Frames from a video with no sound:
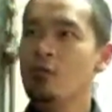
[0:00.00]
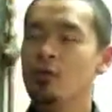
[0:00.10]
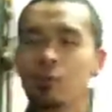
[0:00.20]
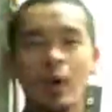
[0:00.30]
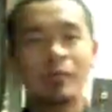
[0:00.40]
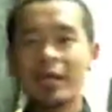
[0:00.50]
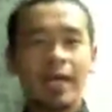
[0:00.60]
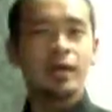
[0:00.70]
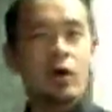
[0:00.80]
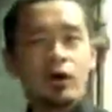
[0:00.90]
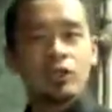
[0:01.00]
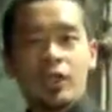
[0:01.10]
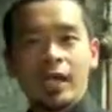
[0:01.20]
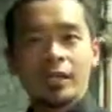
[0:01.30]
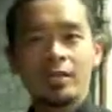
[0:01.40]
you probably can't tell because you
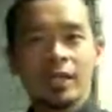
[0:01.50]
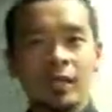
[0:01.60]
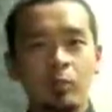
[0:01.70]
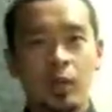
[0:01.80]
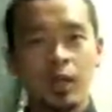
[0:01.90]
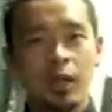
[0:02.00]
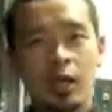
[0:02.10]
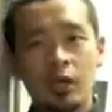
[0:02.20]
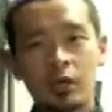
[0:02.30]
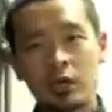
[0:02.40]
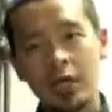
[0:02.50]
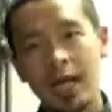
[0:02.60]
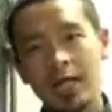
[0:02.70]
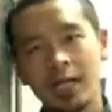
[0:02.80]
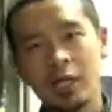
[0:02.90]
can't see it, but you can
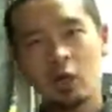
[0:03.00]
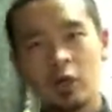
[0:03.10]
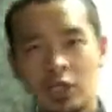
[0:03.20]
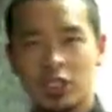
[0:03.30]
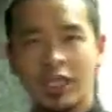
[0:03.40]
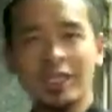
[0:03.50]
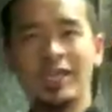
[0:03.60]
kind of hear the cheese